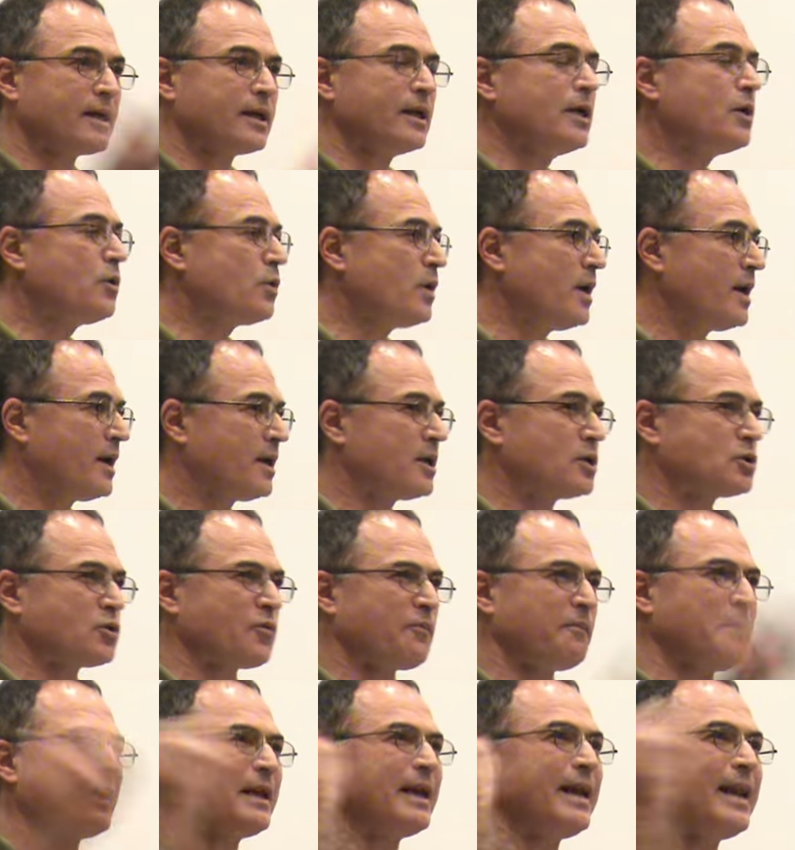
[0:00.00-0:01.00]
the Greek workers
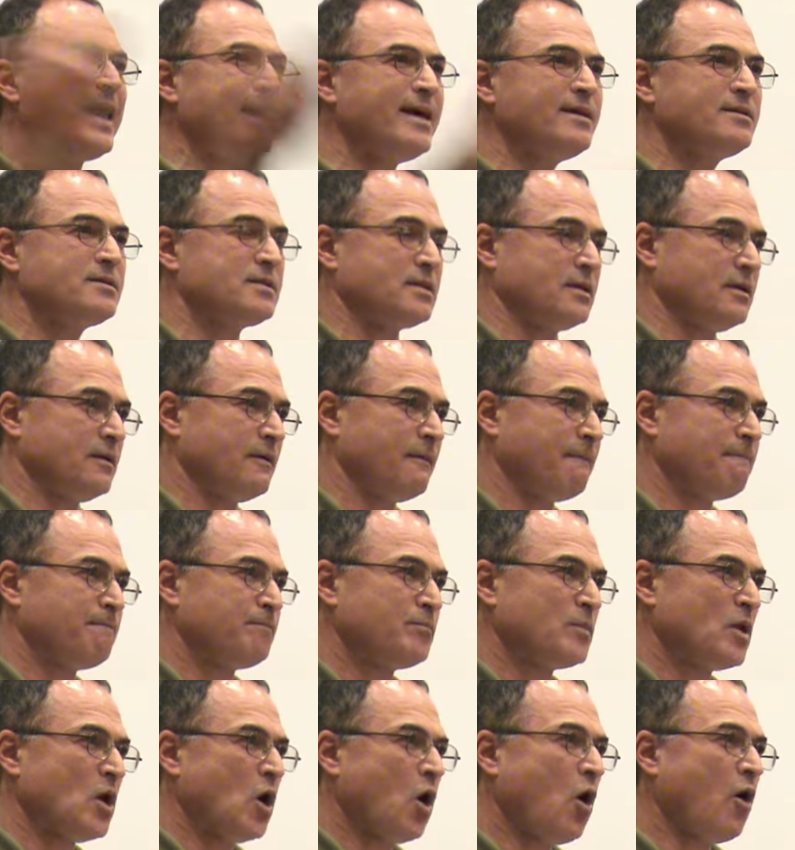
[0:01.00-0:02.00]
of being lazy,
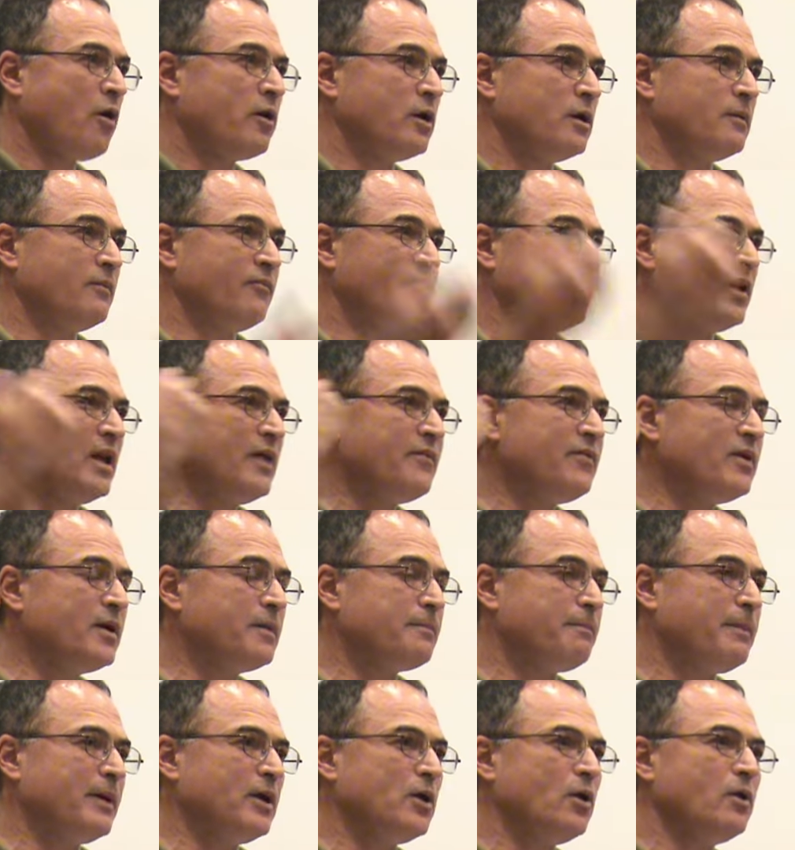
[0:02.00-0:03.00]
of
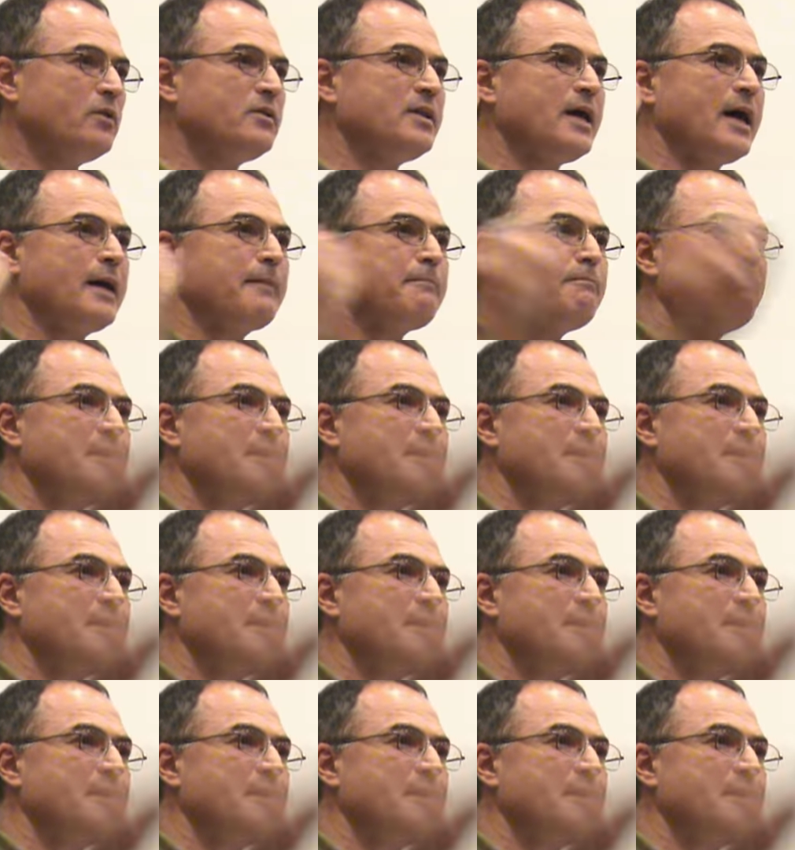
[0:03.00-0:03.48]
living beyond their